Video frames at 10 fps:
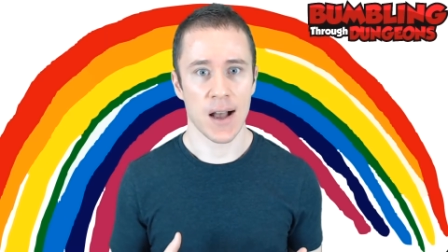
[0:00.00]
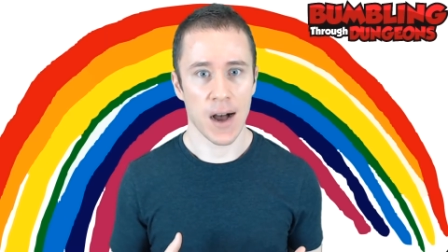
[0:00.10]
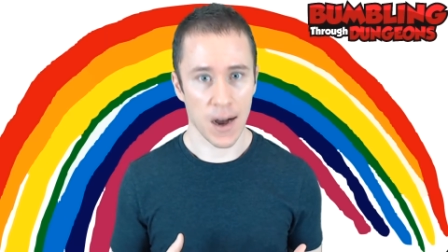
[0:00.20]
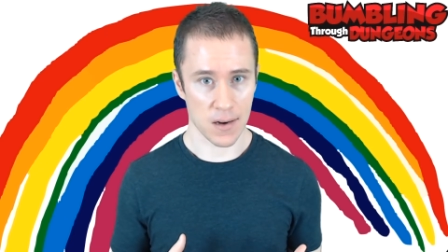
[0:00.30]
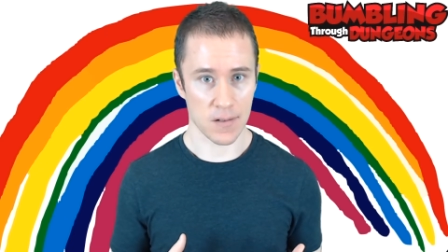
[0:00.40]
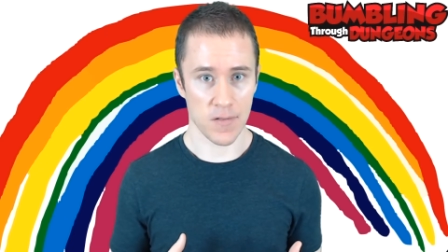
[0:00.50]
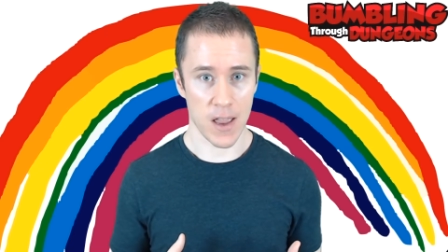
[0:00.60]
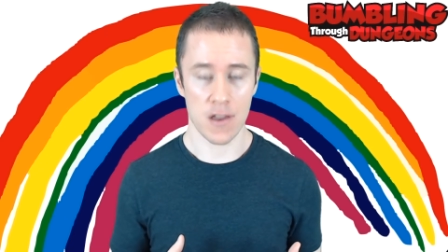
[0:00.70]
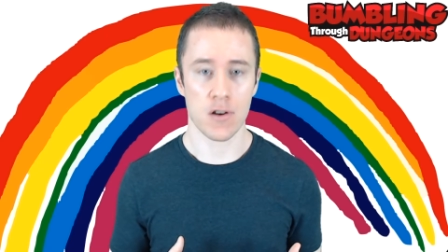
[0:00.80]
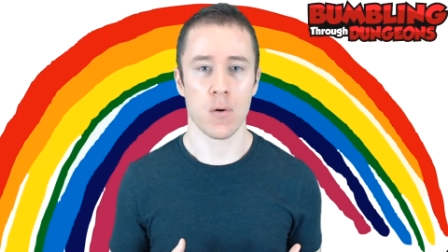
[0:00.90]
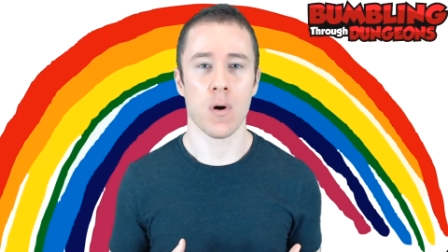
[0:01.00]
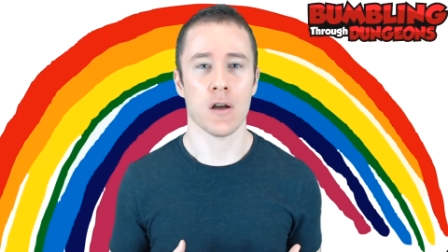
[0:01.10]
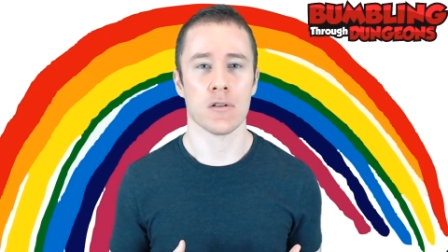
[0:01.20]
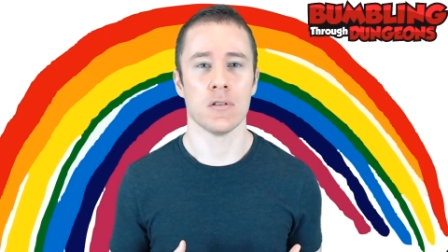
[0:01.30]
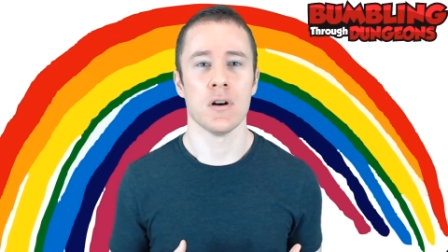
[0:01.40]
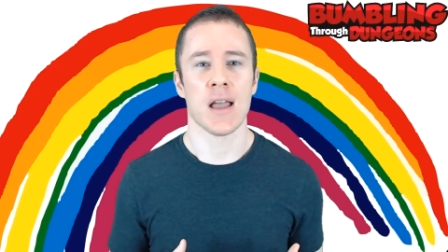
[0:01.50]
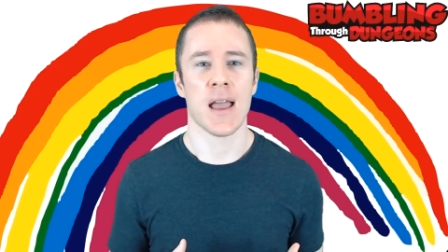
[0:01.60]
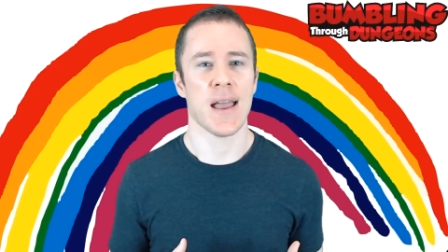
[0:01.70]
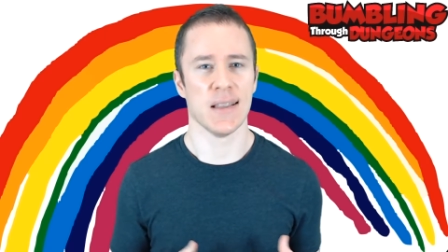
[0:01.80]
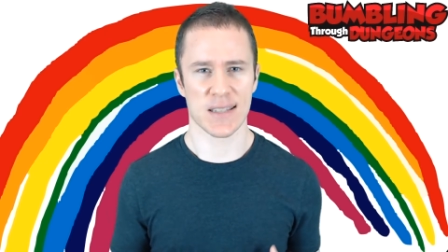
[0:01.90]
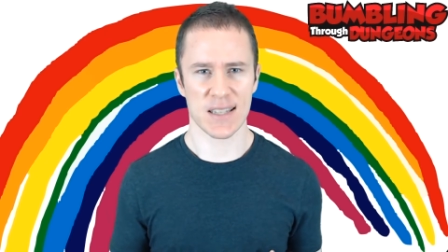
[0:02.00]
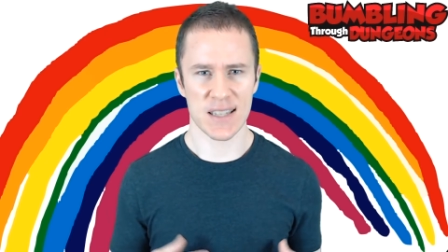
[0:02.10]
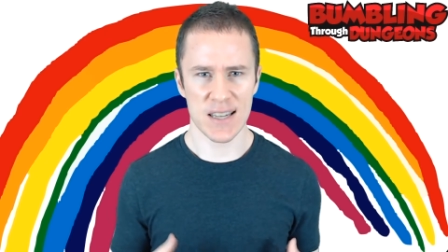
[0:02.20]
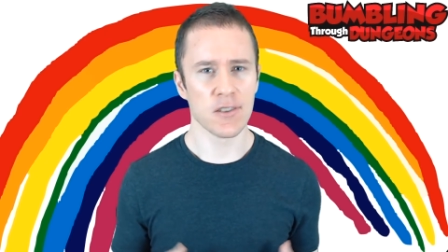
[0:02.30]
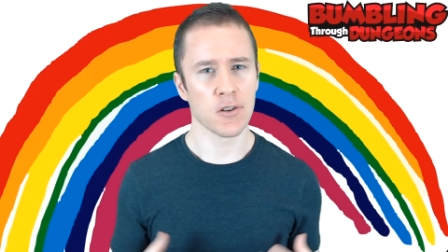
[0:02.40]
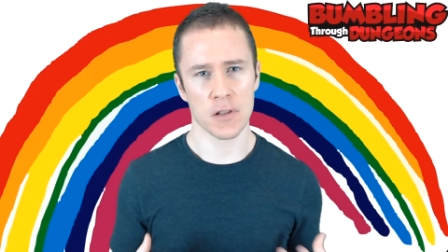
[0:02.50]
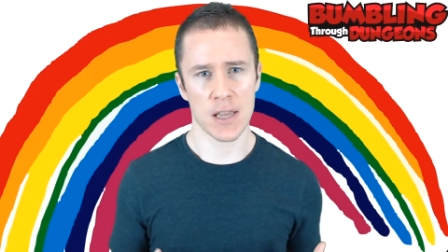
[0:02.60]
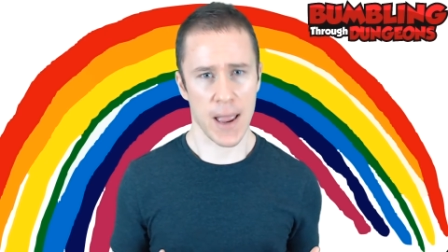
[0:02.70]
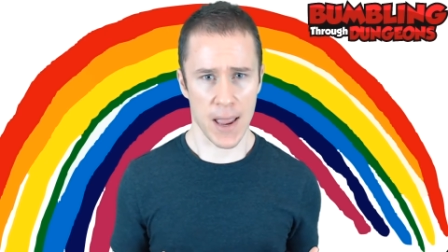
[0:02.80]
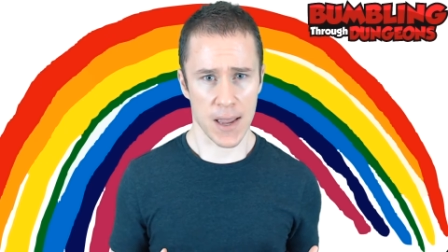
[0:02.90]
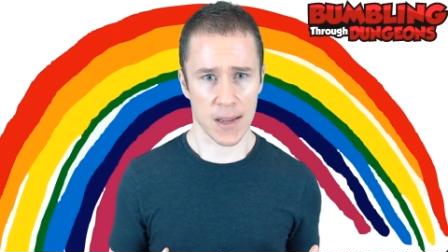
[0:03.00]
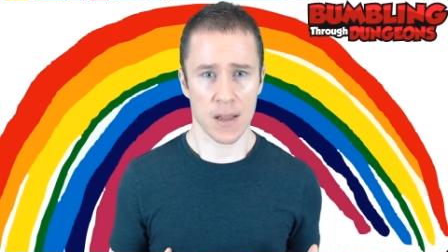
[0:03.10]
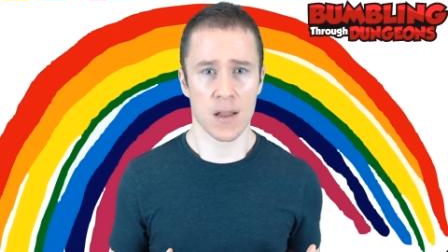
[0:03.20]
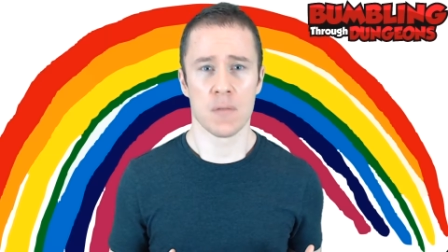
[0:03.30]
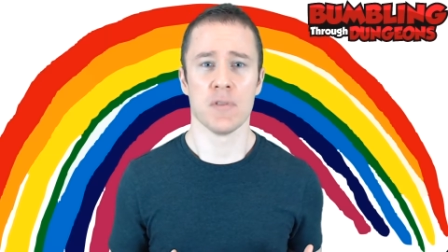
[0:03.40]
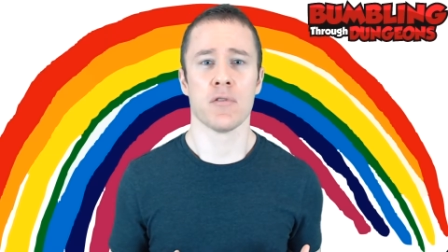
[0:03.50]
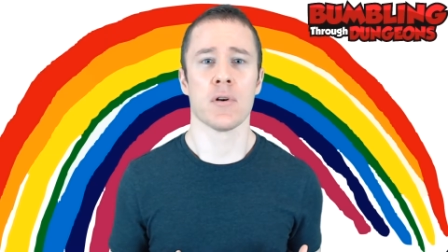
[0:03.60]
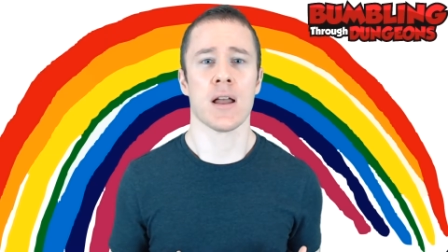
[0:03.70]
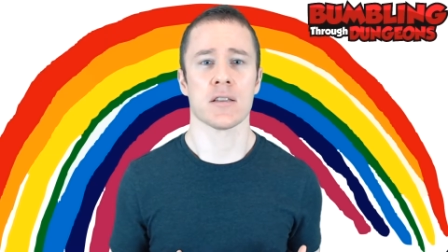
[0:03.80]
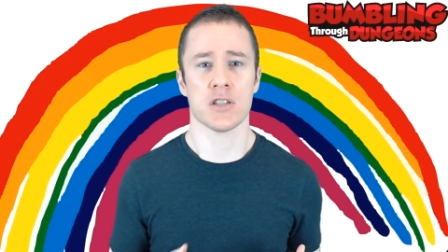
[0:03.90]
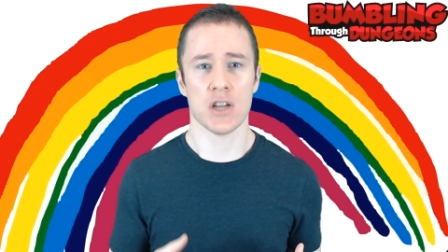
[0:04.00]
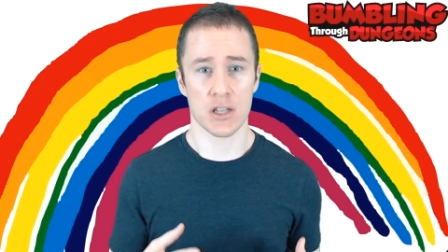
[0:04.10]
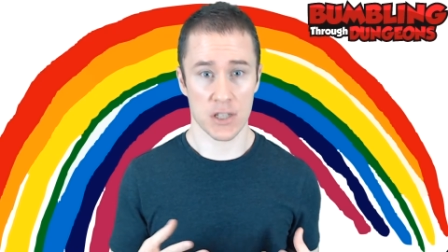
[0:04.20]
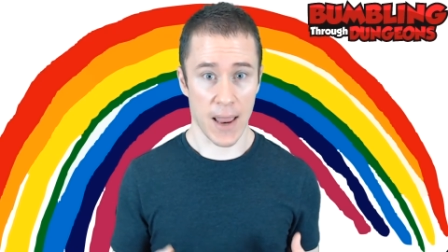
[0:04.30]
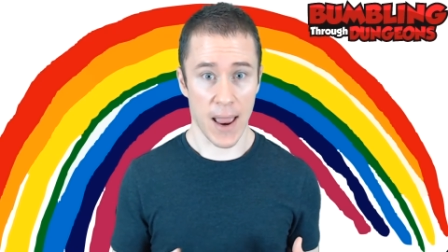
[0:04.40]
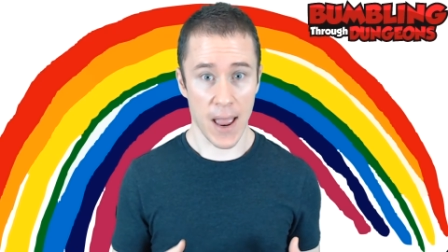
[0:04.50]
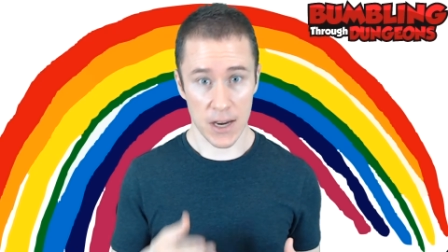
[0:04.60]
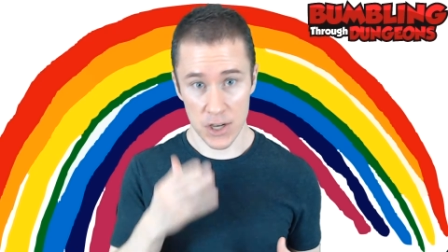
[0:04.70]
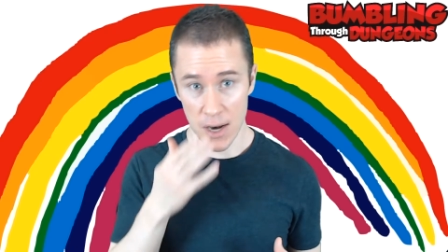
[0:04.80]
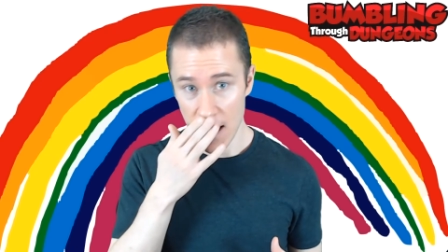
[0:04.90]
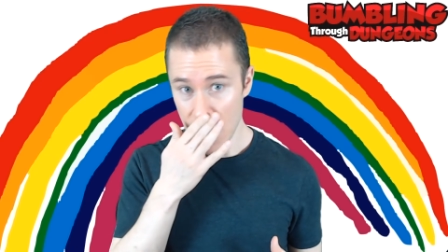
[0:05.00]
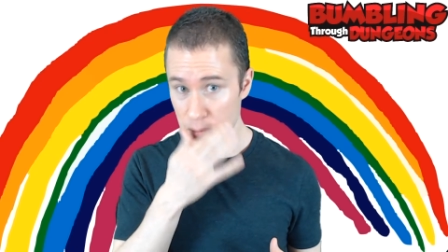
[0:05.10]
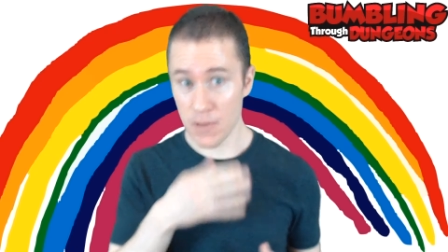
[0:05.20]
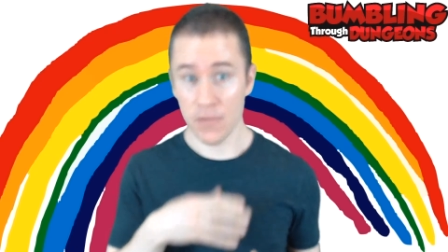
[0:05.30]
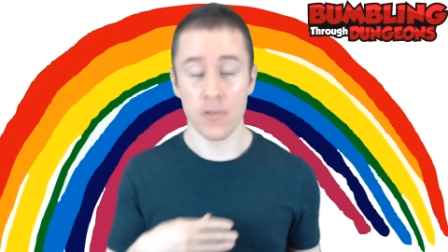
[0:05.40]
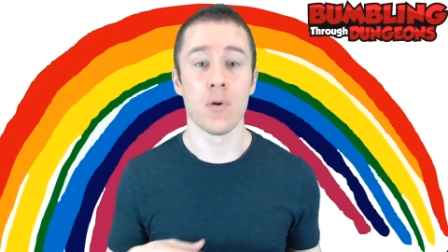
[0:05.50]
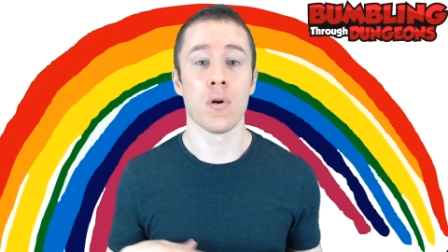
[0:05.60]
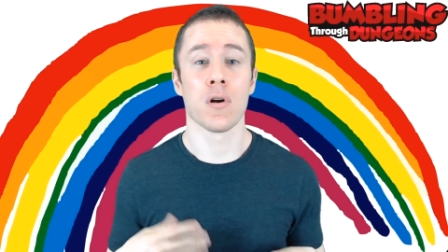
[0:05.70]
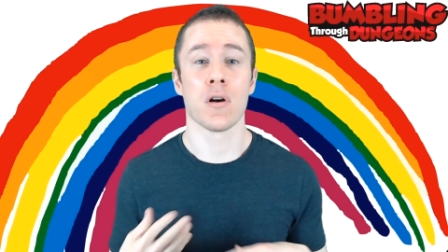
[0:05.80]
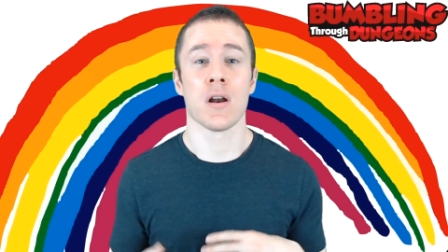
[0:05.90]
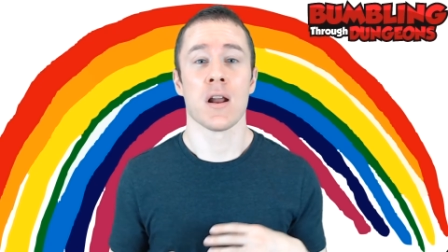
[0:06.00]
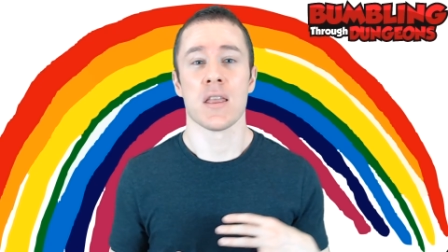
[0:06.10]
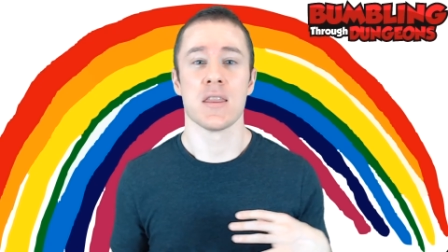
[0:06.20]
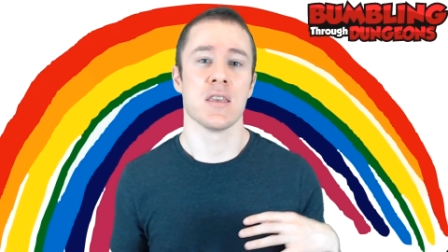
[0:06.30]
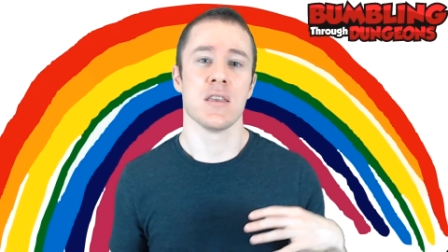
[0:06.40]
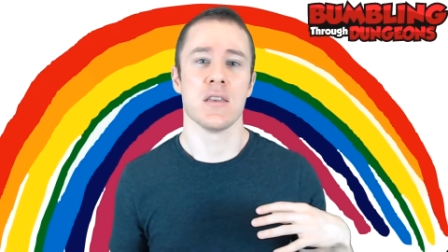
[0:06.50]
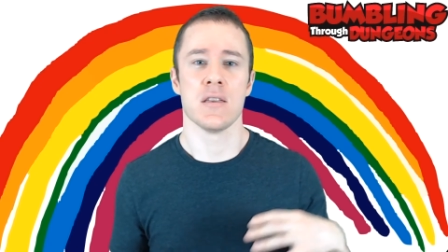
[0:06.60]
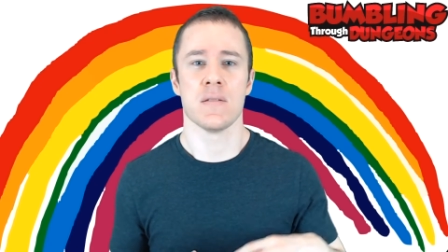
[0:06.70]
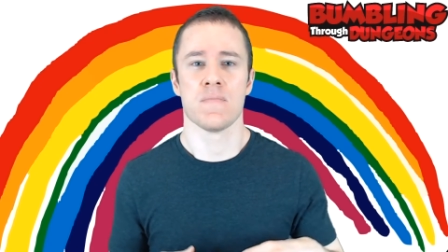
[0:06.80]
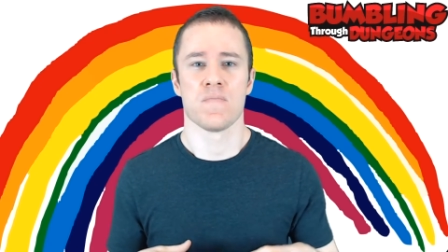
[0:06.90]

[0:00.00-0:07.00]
of a Couatl and steal the egg before it has a chance to hatch and before the